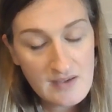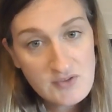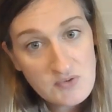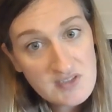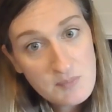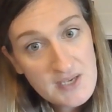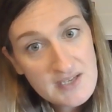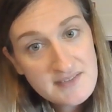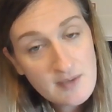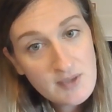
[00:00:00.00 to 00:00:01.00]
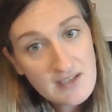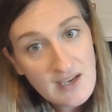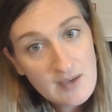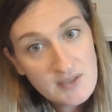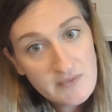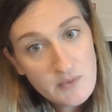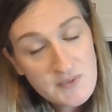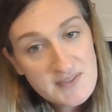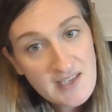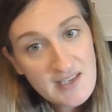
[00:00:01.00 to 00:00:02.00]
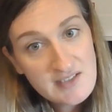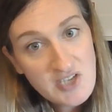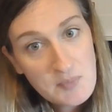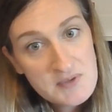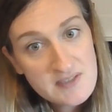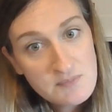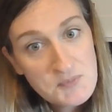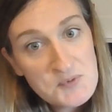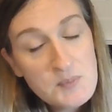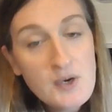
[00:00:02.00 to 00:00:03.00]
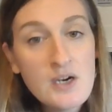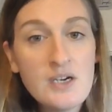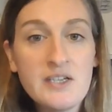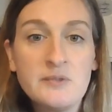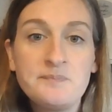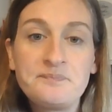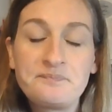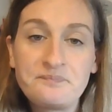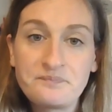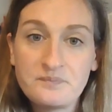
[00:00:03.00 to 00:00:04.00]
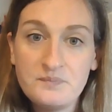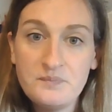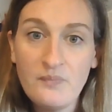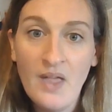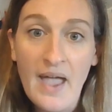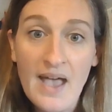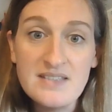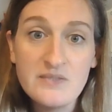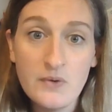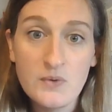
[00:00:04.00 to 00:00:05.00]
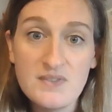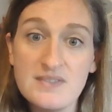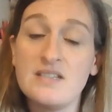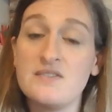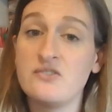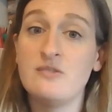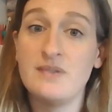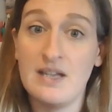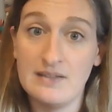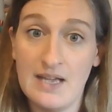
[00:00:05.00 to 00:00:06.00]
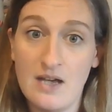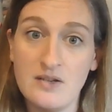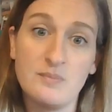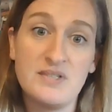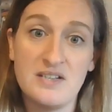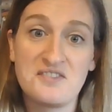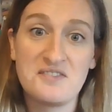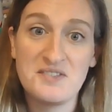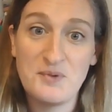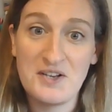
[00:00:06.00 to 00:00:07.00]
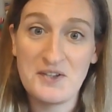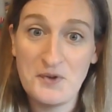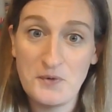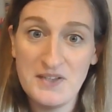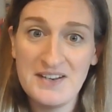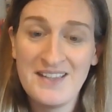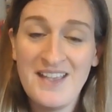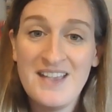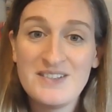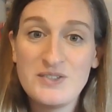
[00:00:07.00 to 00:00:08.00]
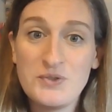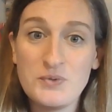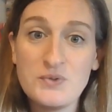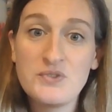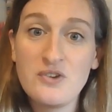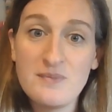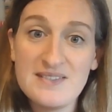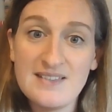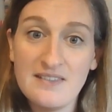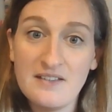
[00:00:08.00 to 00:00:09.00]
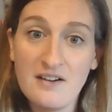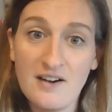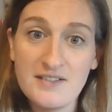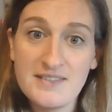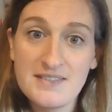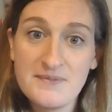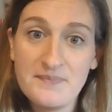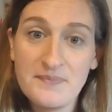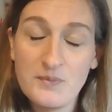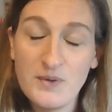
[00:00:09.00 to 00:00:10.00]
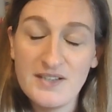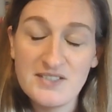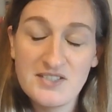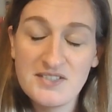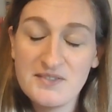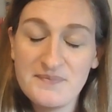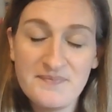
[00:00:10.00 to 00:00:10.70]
during the pandemic, I believe it was a Japanese amusement park, asked folks, instead of screaming out loud and potentially spreading COVID, to scream inside their hearts, which,